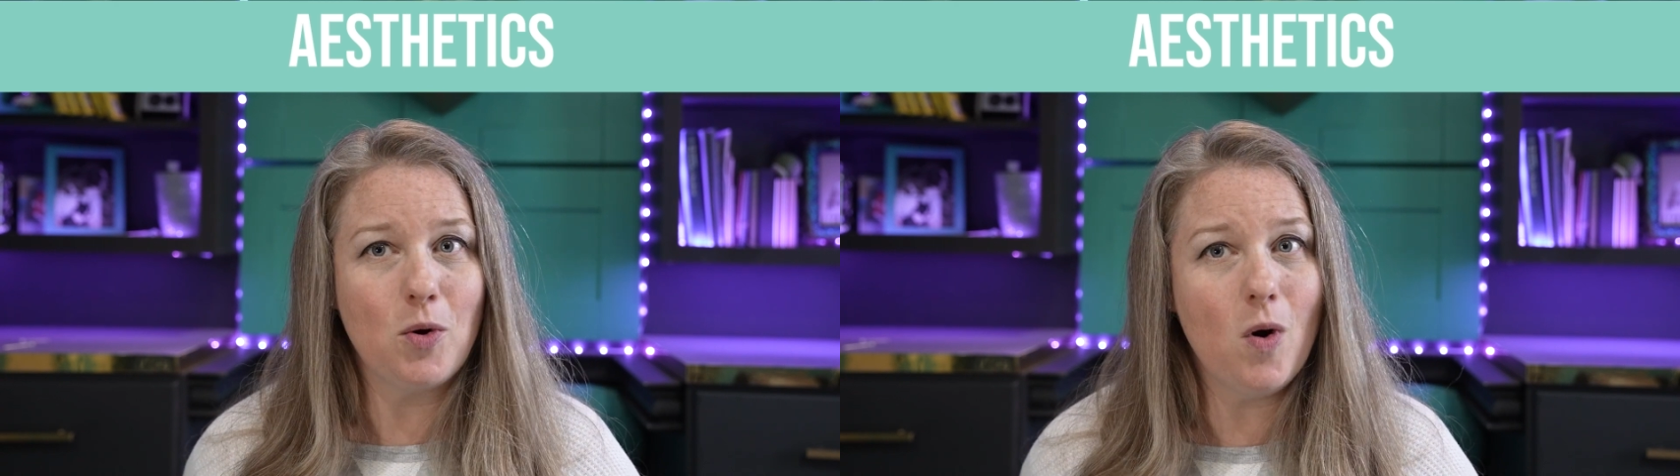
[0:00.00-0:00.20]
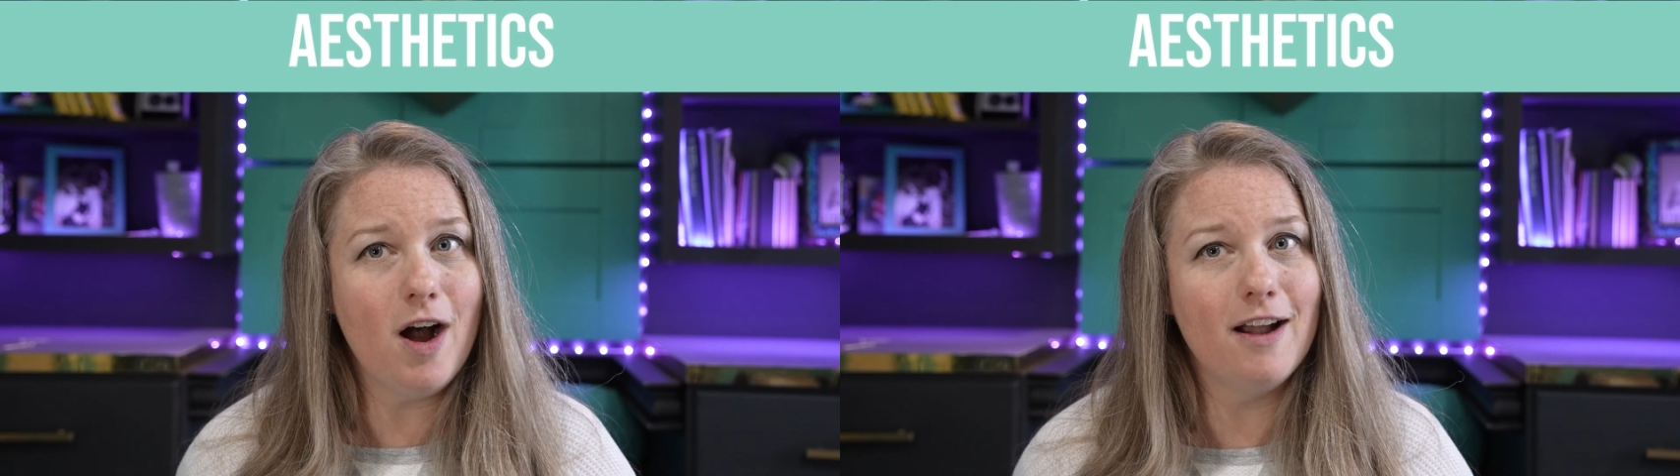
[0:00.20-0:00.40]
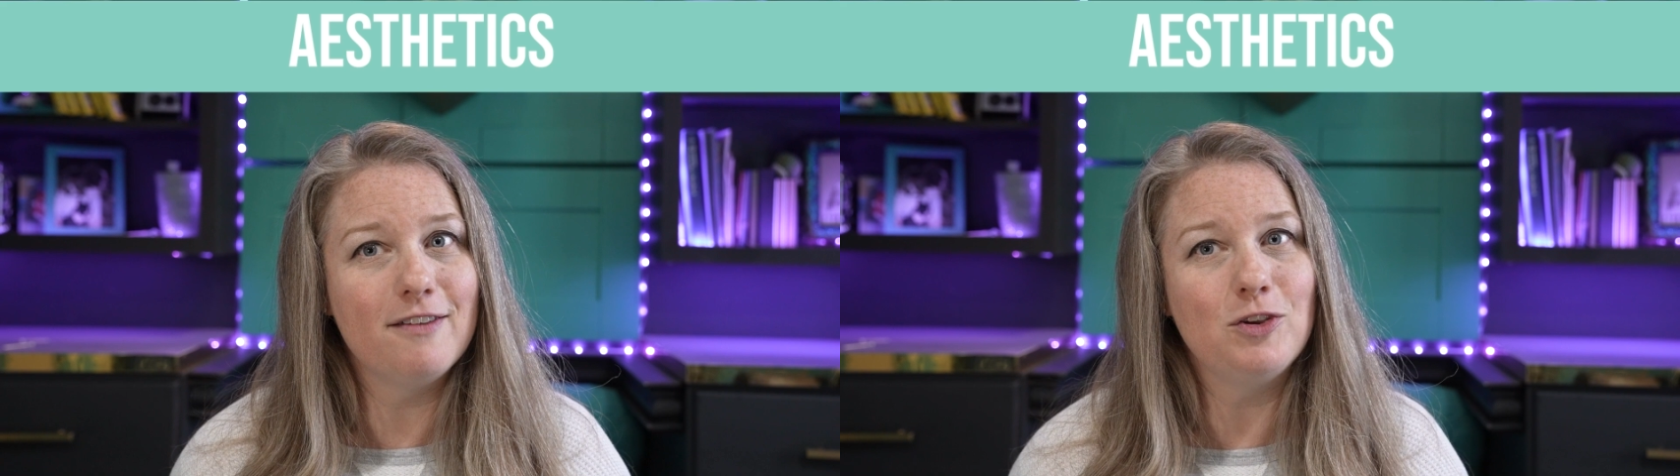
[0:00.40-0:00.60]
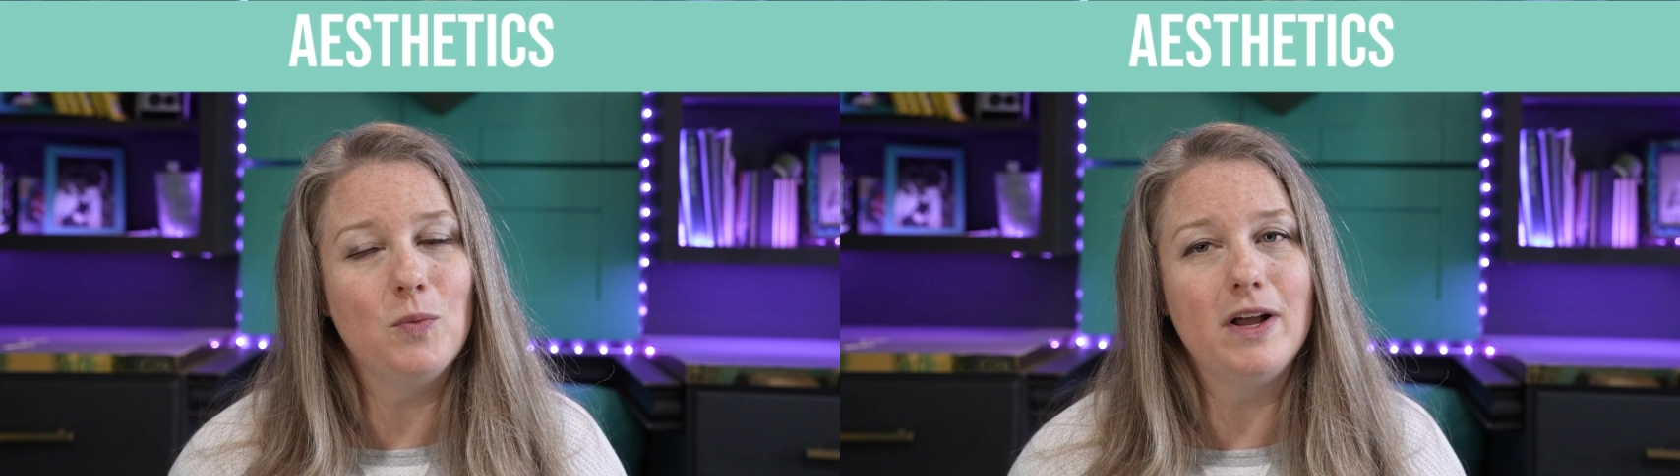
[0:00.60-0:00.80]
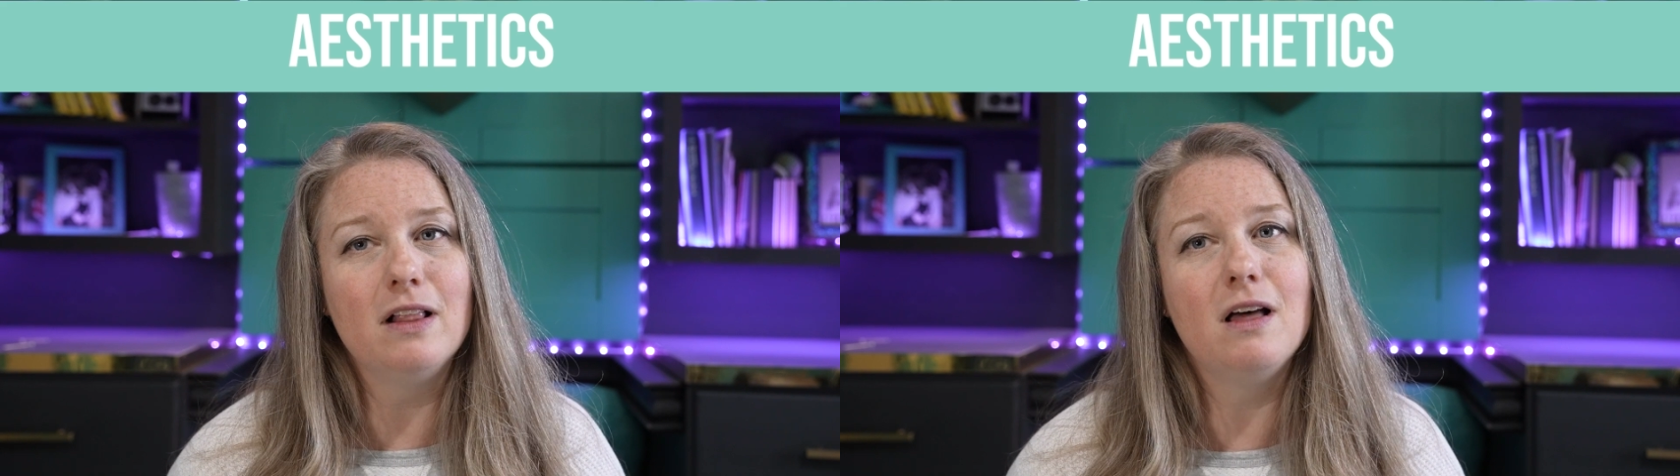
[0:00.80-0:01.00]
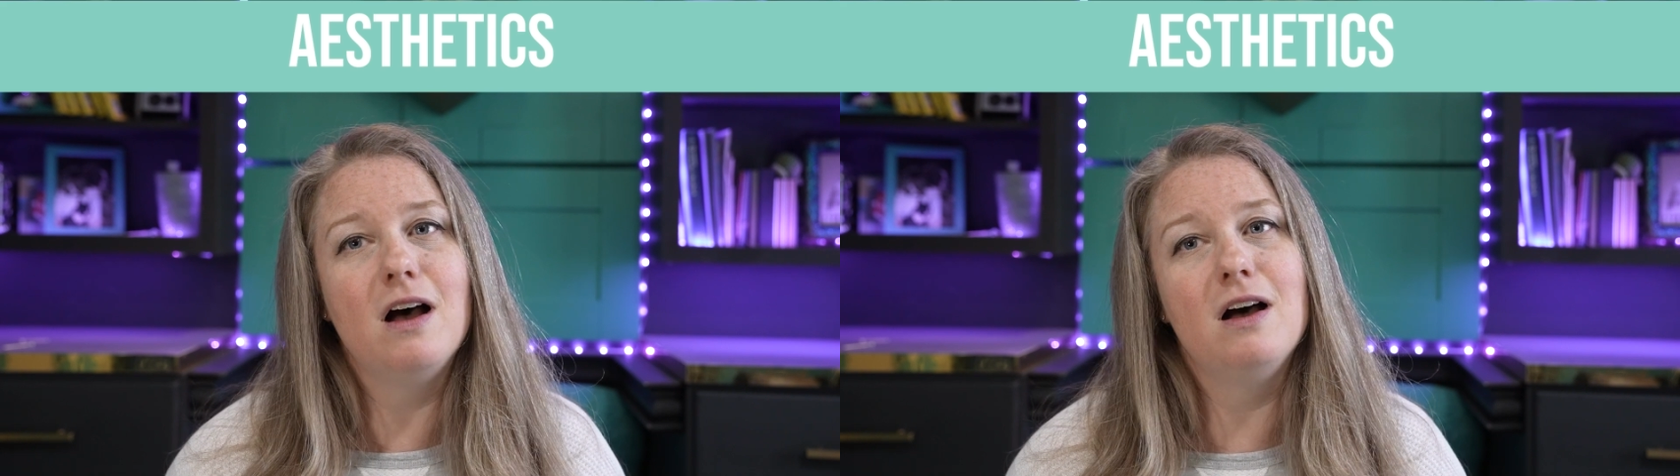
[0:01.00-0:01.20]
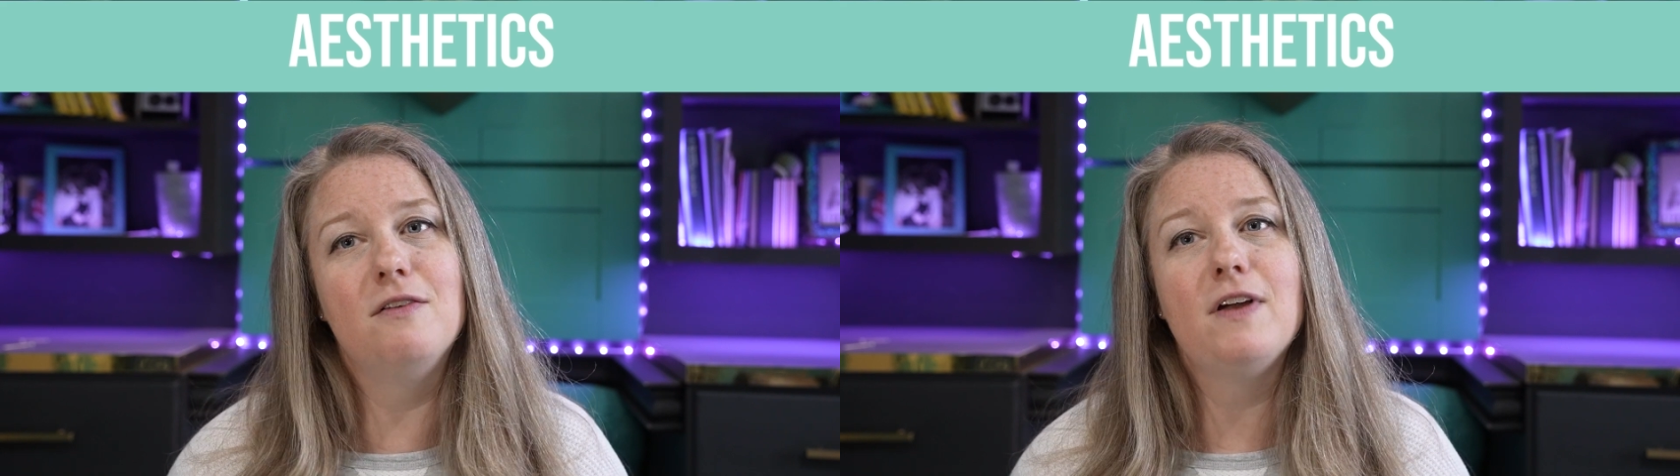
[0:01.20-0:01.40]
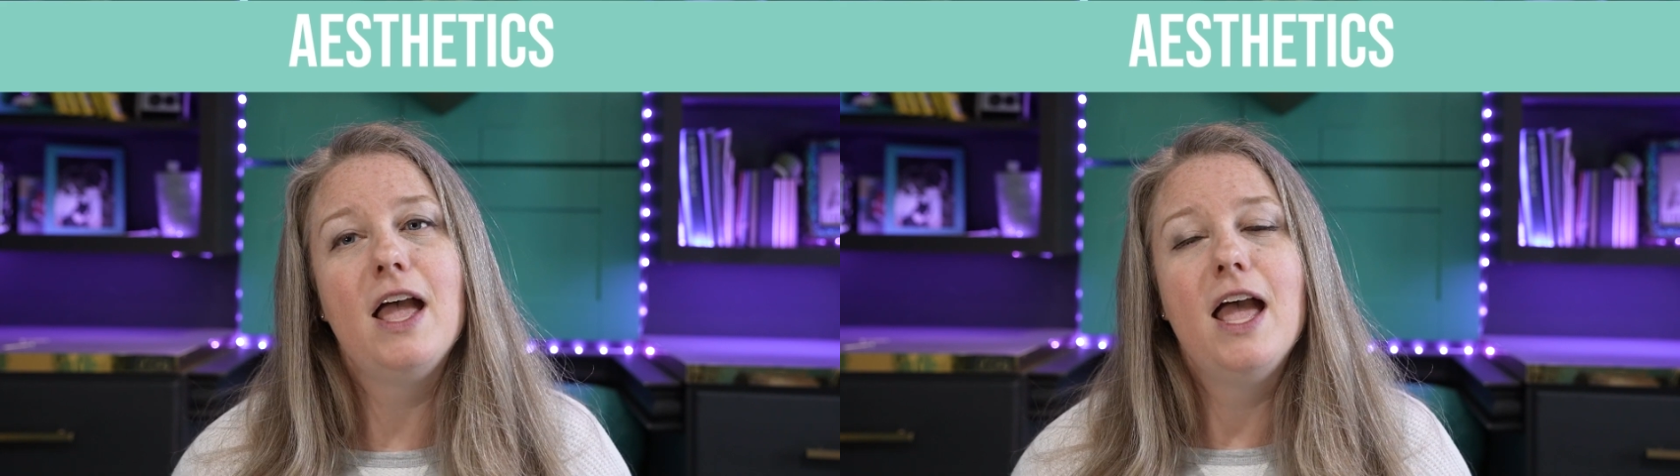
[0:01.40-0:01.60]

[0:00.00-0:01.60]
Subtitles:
quoi, if you will, of